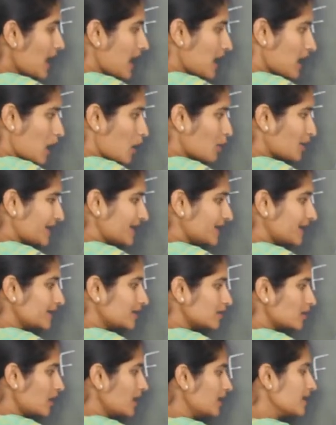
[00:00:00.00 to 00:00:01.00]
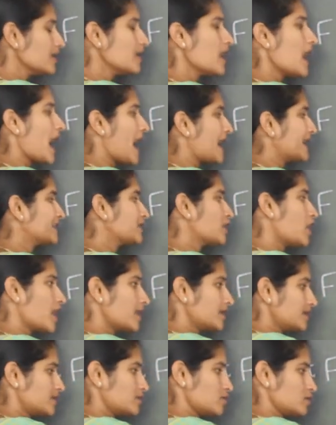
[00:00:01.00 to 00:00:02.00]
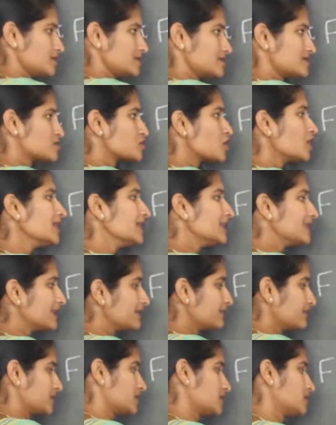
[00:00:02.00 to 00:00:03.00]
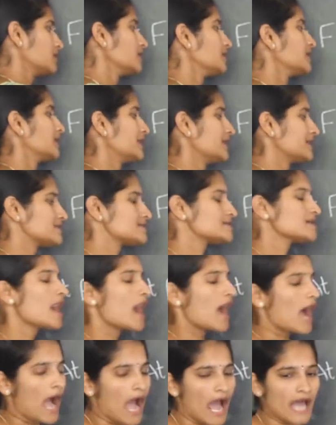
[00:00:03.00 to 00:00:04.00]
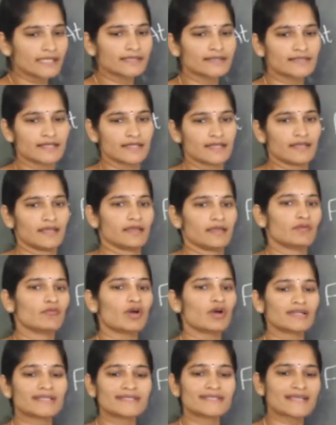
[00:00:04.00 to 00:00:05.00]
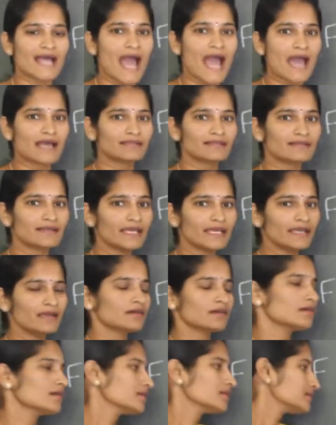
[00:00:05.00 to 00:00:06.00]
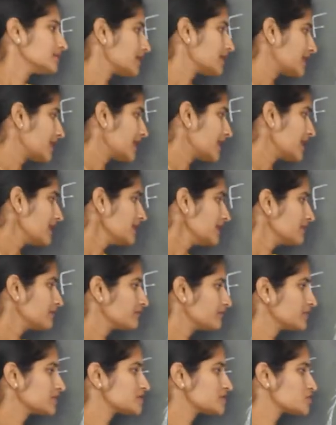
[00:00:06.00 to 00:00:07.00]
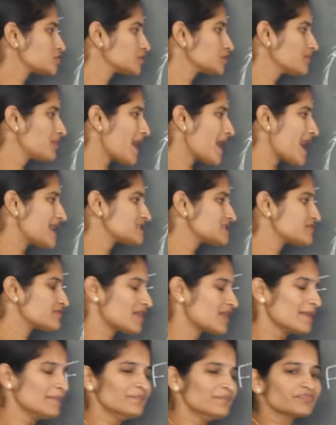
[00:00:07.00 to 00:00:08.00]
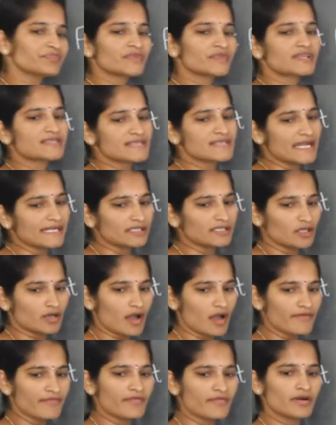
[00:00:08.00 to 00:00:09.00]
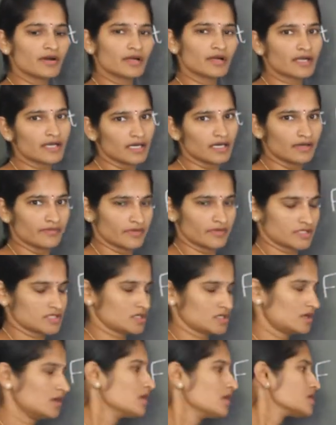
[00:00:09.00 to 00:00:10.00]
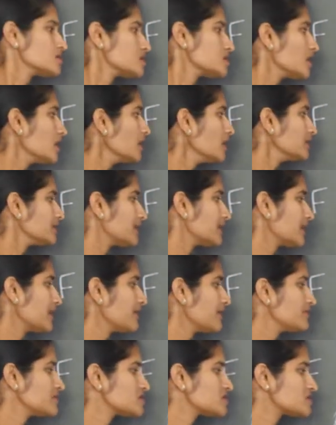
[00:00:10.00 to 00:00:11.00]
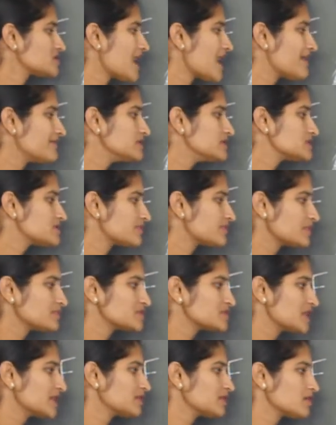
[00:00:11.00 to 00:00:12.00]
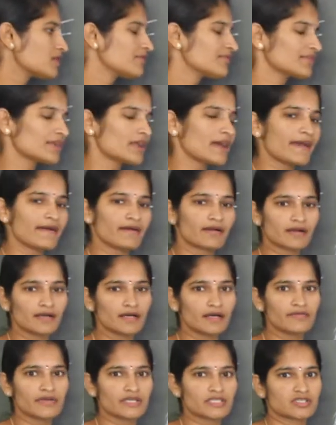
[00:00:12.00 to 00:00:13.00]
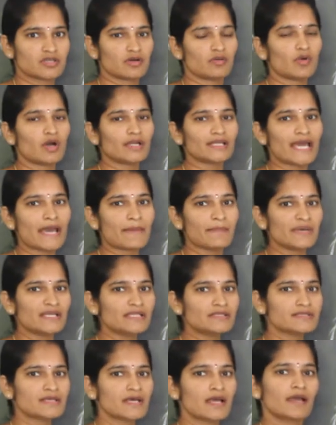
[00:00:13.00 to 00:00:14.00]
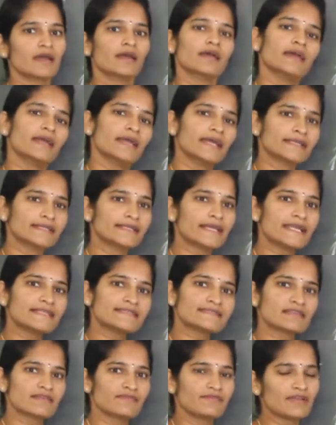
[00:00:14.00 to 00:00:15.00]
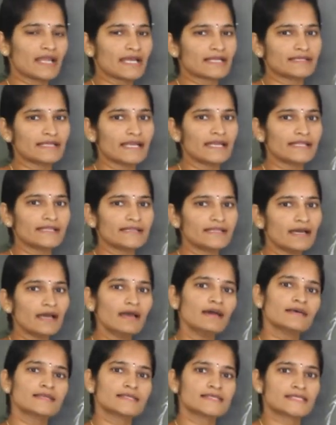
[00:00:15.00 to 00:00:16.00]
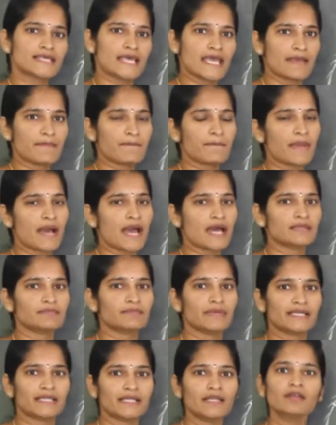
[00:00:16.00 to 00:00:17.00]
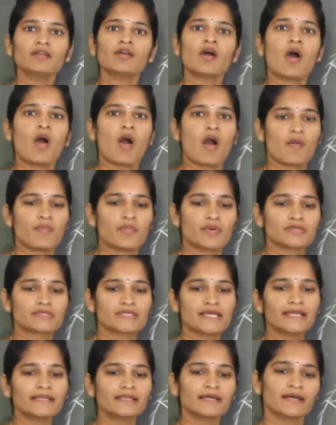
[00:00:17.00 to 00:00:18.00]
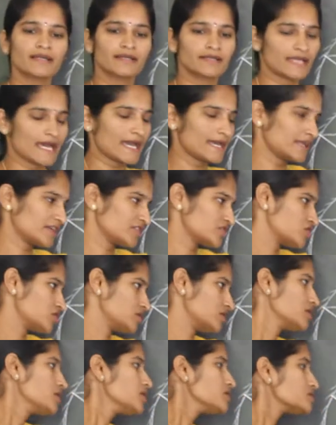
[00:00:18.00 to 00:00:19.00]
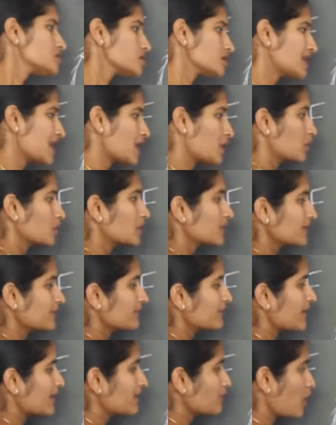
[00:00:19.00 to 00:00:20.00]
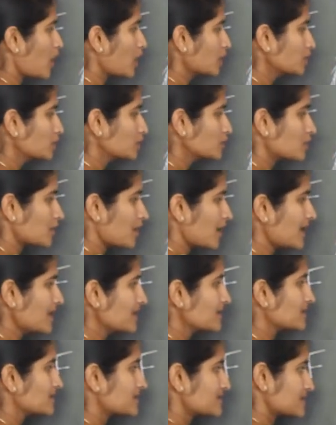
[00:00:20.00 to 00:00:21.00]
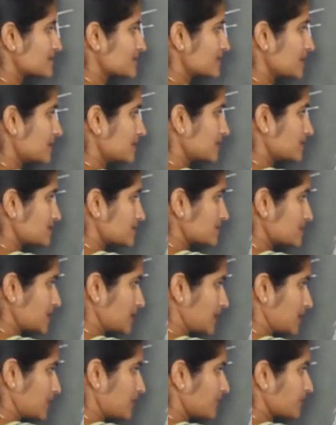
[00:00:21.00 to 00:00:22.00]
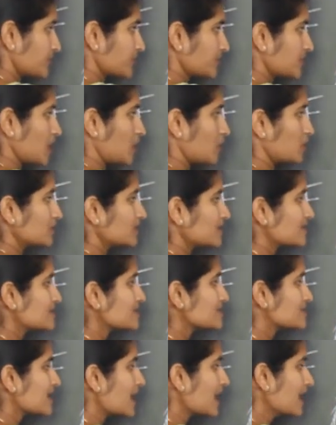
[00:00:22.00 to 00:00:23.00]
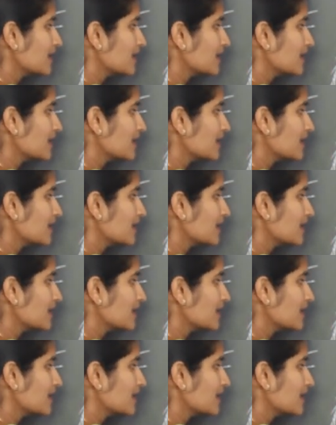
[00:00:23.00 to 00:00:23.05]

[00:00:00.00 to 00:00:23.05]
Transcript: how can I draw? I can't draw this. So leave it. Next, R3 ray. What is R3? The ray which should pass from center of curvature. So the ray which travels from center of curvature, what happens? It gets reflected in the same path but in opposite direction. So now if I want to draw, see, now this is the